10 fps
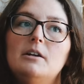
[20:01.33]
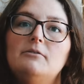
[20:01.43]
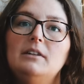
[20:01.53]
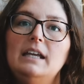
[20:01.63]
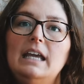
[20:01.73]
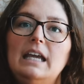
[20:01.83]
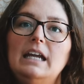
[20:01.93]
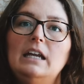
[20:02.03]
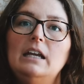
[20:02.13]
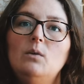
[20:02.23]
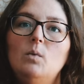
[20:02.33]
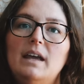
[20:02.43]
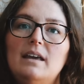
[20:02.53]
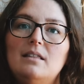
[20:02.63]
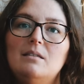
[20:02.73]
flaking
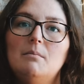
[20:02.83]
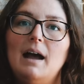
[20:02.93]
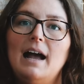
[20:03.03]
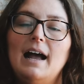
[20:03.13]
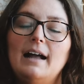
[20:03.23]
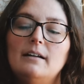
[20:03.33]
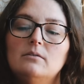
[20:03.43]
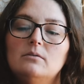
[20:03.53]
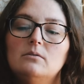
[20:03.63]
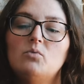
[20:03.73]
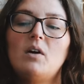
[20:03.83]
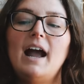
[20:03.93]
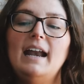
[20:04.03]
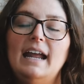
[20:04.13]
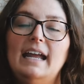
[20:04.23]
with my
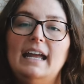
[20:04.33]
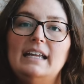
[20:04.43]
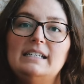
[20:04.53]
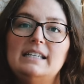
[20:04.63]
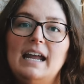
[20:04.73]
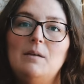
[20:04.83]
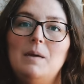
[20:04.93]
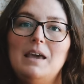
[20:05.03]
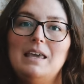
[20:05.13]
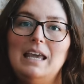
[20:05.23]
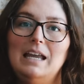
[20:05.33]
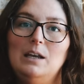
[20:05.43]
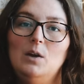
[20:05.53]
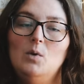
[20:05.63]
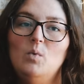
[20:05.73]
right hand and
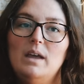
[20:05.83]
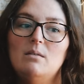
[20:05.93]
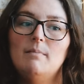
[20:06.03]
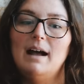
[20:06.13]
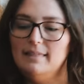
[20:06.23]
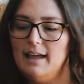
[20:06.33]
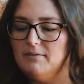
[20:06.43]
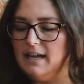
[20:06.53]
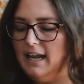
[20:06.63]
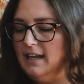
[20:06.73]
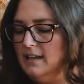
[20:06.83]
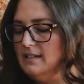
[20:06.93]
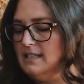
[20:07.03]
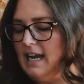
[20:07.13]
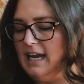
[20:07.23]
picking with my left
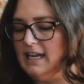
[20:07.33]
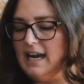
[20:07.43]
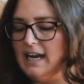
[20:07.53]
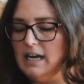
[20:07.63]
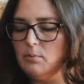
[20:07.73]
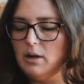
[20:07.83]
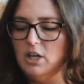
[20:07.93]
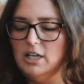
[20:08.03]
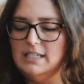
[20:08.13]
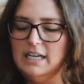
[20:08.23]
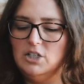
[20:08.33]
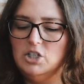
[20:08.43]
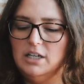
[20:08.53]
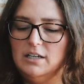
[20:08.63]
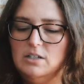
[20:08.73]
hand, and I get a pretty good
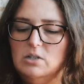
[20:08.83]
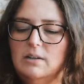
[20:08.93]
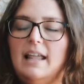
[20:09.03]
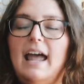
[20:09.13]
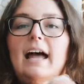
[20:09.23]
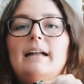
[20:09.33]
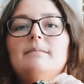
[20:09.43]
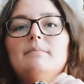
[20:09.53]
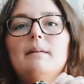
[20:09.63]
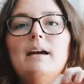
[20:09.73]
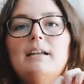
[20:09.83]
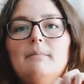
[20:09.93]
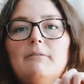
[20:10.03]
tension doing that. I think my